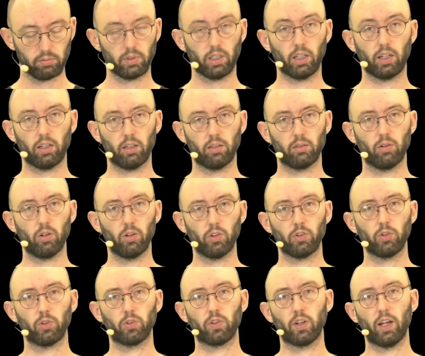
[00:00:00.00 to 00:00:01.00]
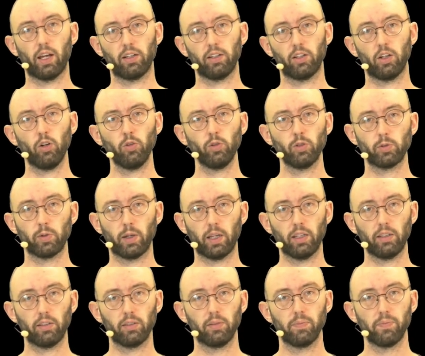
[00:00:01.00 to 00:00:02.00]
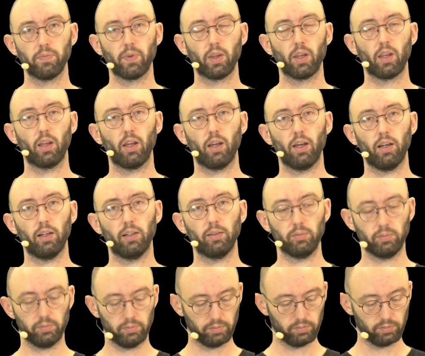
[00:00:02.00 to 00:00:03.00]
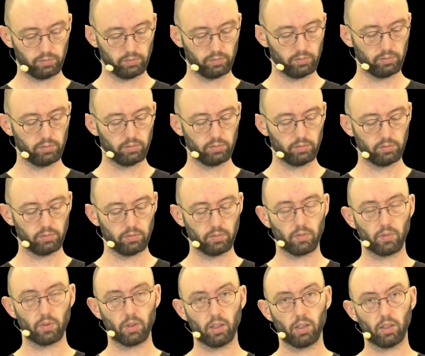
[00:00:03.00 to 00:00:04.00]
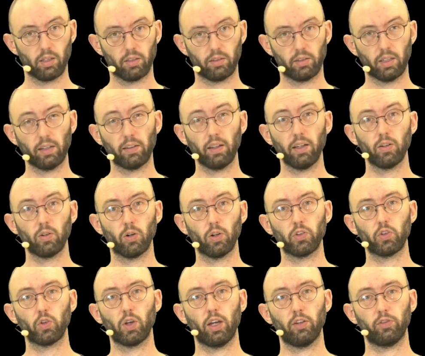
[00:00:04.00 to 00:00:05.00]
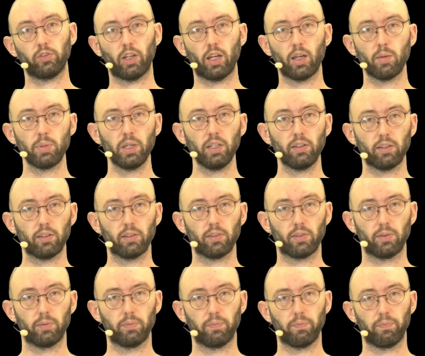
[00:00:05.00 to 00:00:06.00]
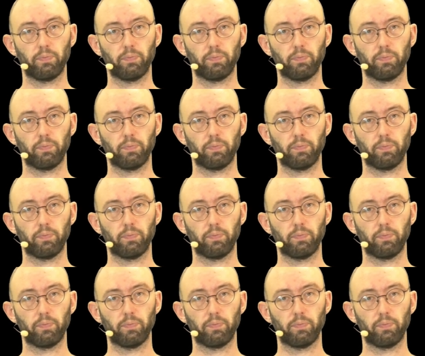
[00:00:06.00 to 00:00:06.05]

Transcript: that are also slightly overweight, that they also have diabetes.